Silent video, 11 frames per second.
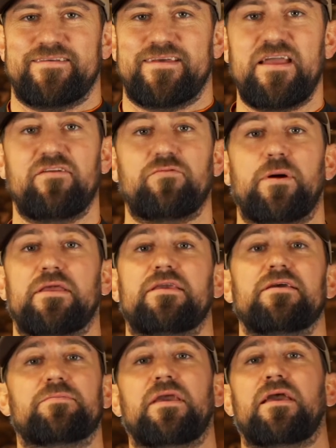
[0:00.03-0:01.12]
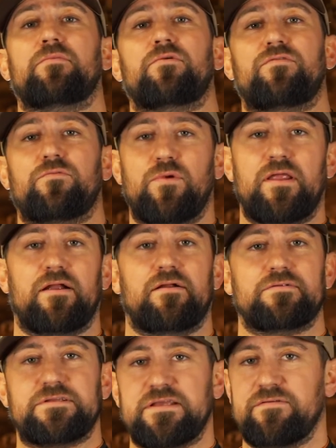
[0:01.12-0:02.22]
Hey everybody, Kip Campbell from Red
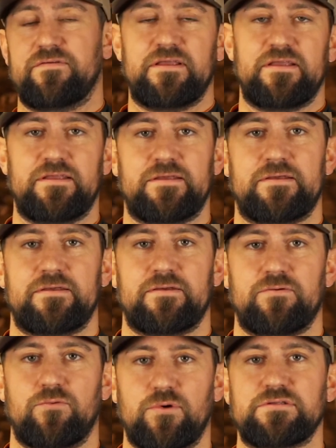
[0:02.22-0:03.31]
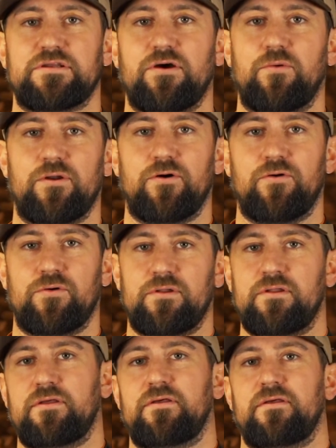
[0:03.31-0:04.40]
Arrow T V. What's going on?
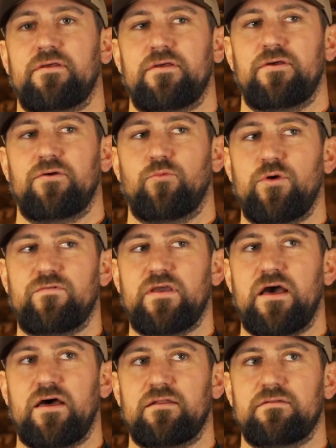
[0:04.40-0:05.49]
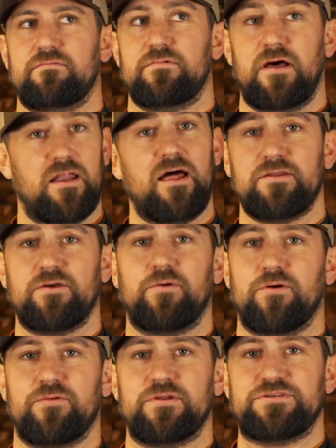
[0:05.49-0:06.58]
We've got a lot going
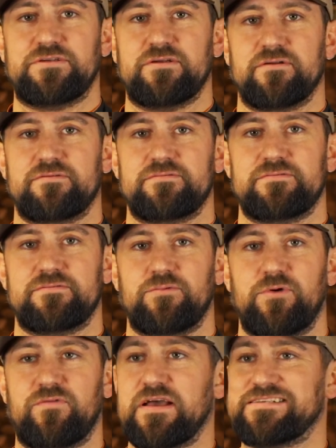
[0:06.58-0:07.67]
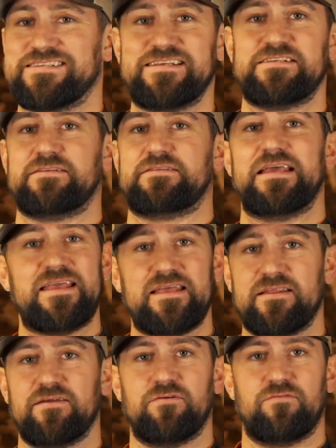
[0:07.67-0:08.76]
on this year. We've got season
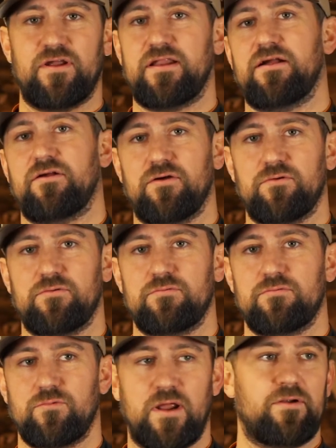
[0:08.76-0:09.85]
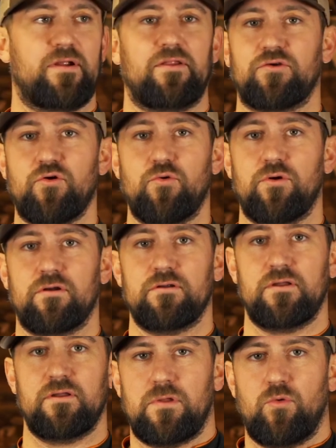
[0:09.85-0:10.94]
ten of Red Arrow right around the corner.
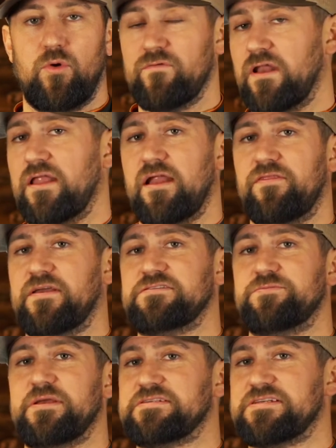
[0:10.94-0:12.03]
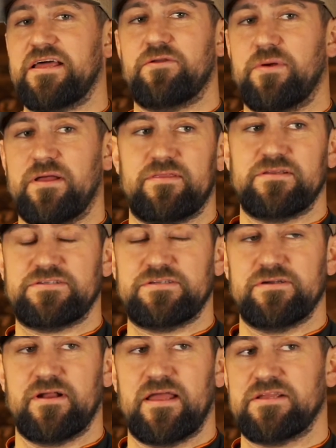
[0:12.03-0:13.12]
We've got a lot of things to be excited about this
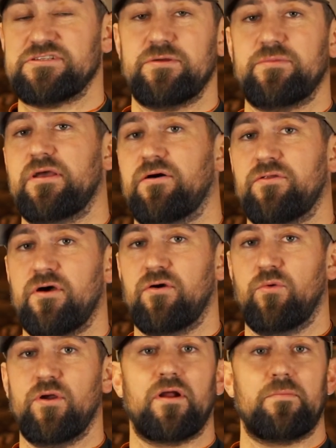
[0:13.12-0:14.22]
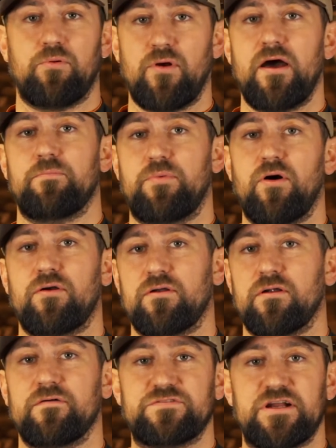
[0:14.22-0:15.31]
year, and as some of y'all know, we're a proud partner
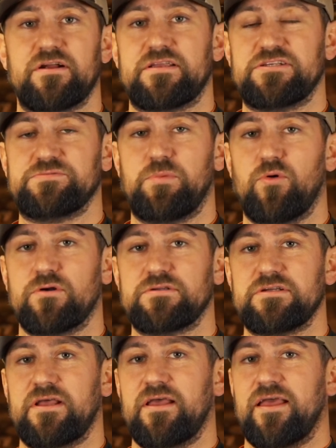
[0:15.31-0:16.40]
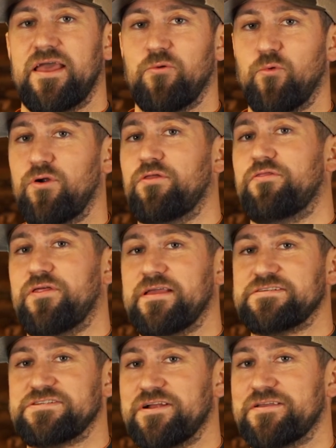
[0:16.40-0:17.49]
of Cherokee Sports. And one of the
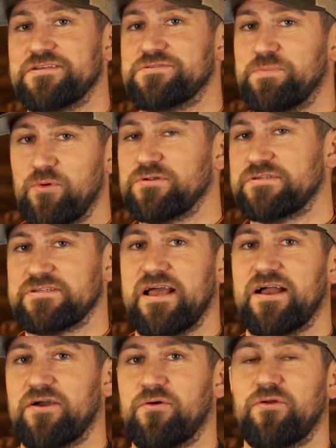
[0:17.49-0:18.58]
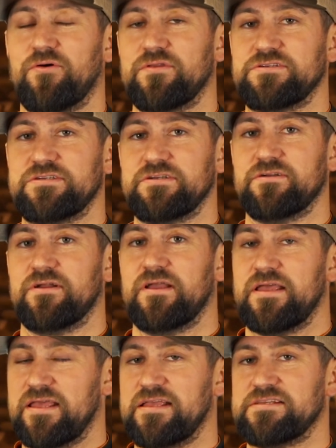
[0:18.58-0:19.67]
things Cherokee Sports has got going on this year
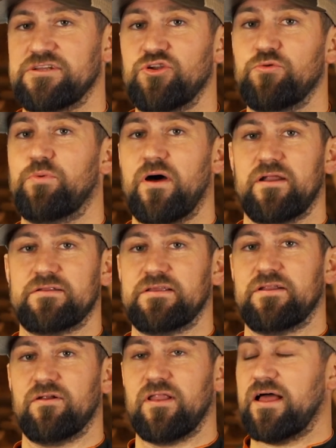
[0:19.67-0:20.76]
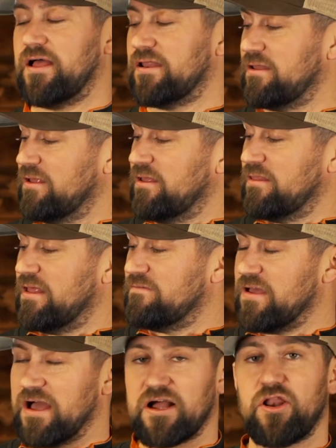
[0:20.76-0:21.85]
is a new product in their line. They've
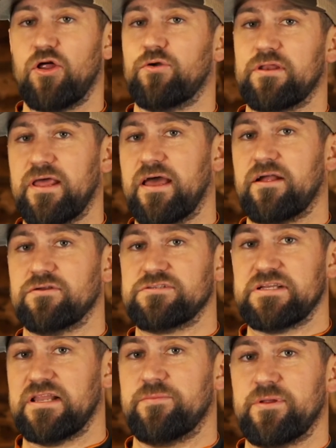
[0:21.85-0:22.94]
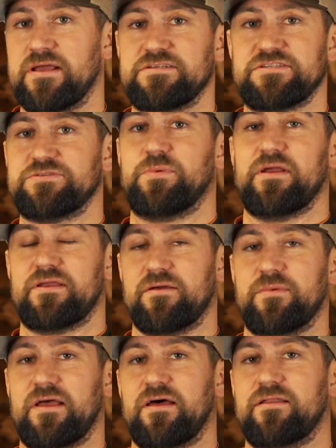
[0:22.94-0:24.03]
got Cloak and Dagger scent elimination spray
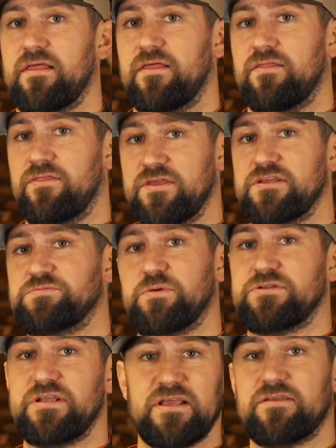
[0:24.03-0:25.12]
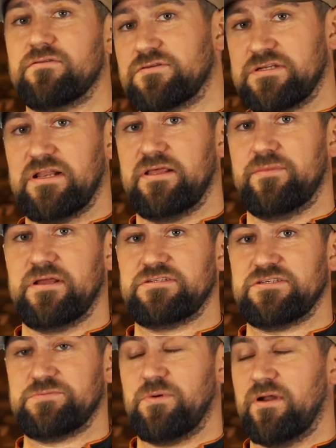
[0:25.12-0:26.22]
coming out. This particular scent
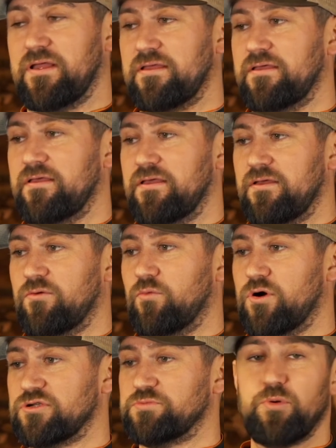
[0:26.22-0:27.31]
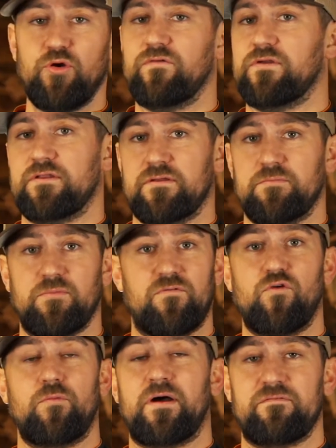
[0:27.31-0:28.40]
elimination spray was proven
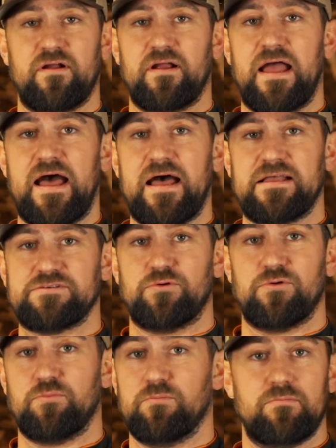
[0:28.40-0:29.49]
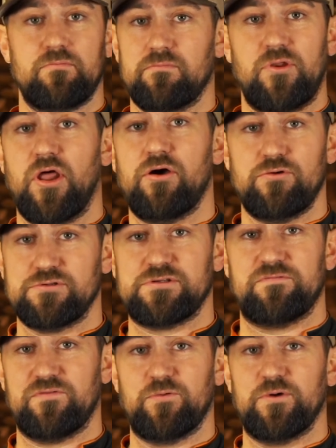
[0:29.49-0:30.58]
before my very eyes, or nose,
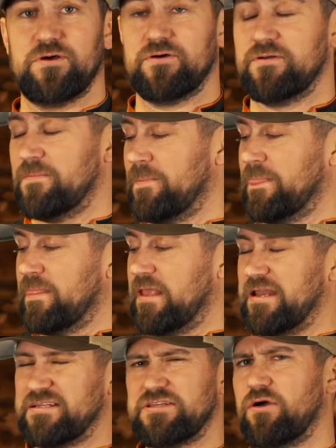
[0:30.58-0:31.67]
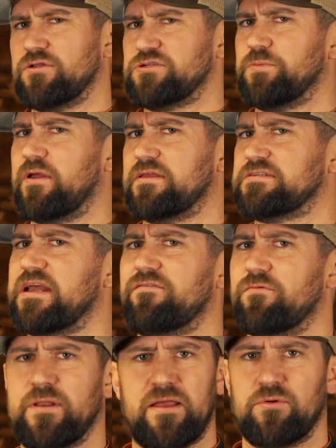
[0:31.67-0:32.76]
if you will. And it's the only spray that's
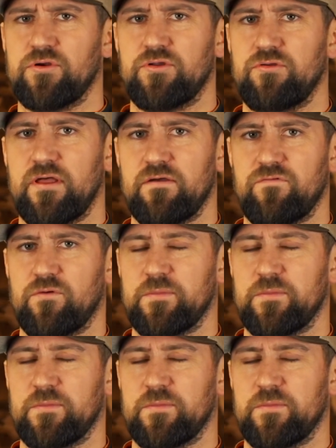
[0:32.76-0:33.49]
ever been able to do that for